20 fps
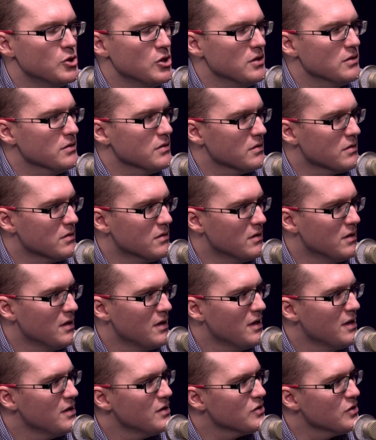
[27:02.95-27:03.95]
Jesus. Right.
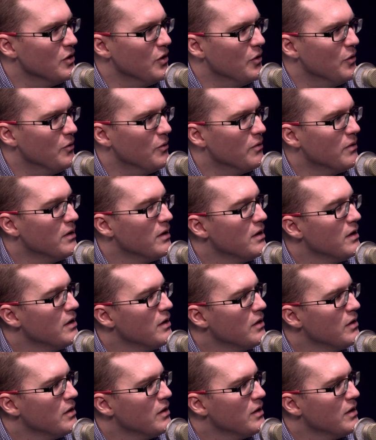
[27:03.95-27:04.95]
So so
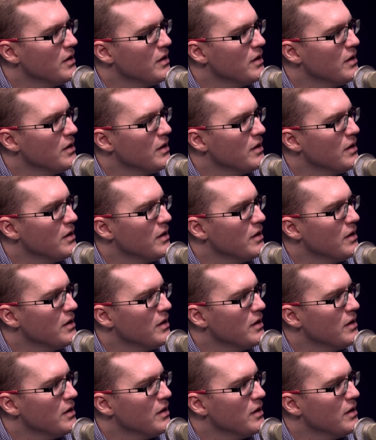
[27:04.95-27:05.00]
if you